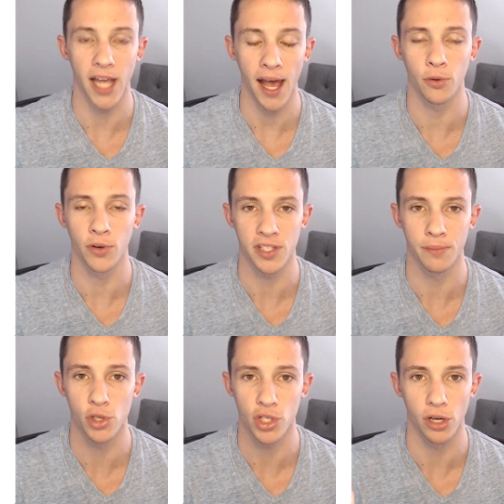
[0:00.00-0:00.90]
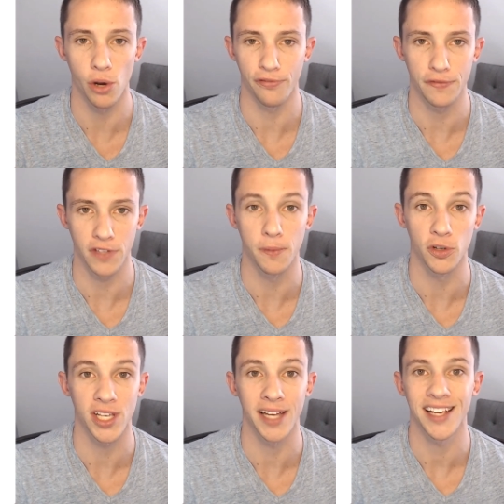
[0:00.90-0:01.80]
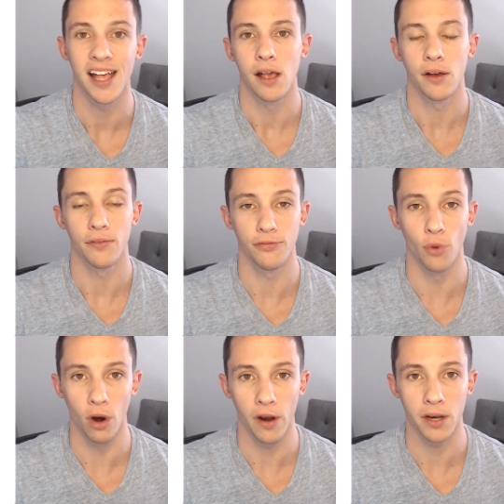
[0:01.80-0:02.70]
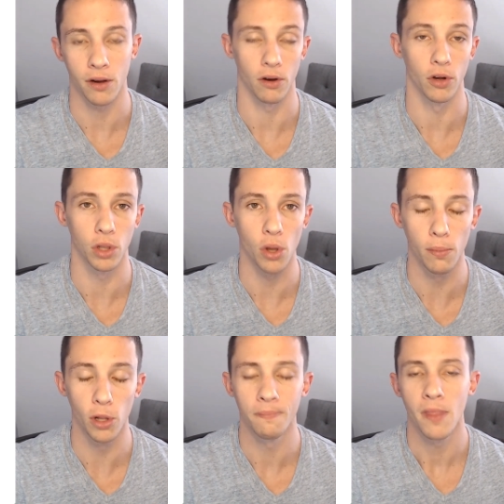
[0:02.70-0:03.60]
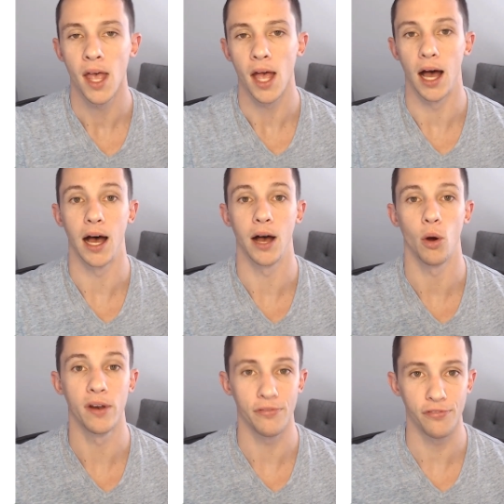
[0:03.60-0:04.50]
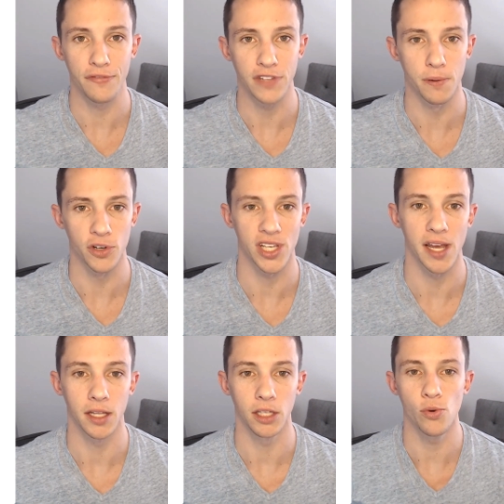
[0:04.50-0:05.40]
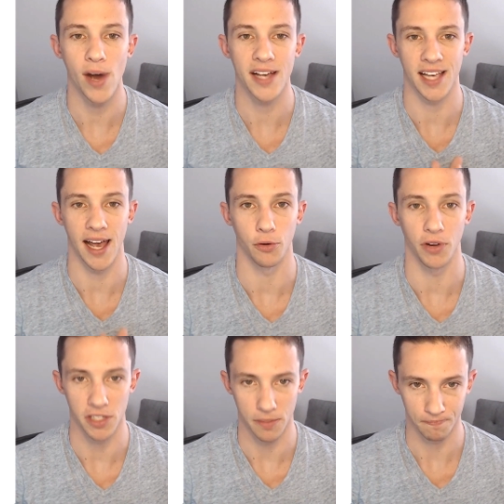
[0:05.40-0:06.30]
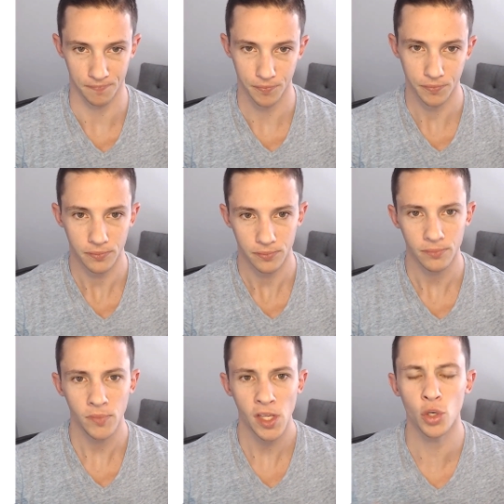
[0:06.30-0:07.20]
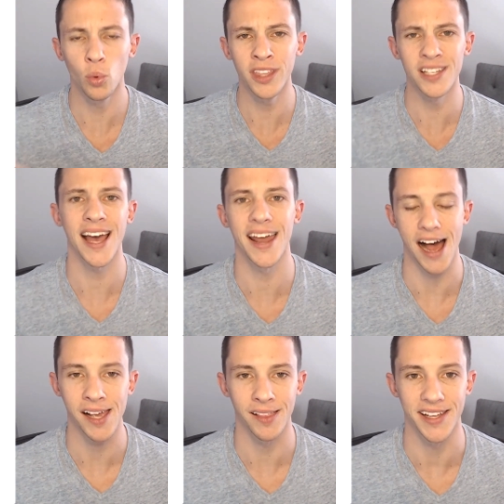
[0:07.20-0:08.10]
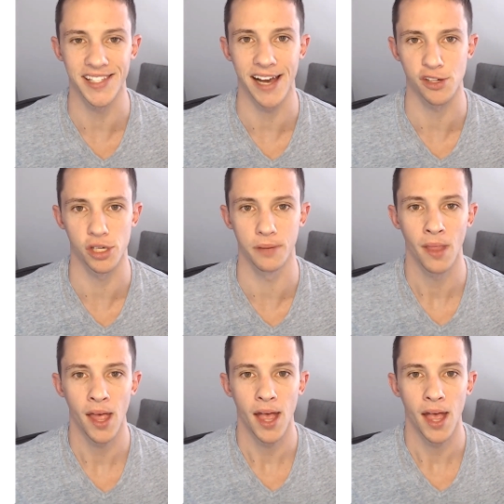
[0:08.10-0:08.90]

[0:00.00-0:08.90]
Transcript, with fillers: to equities, I'm just going to go 50% foreign or global, uh, or 50% U.S. equities. So what this kind of highlights actually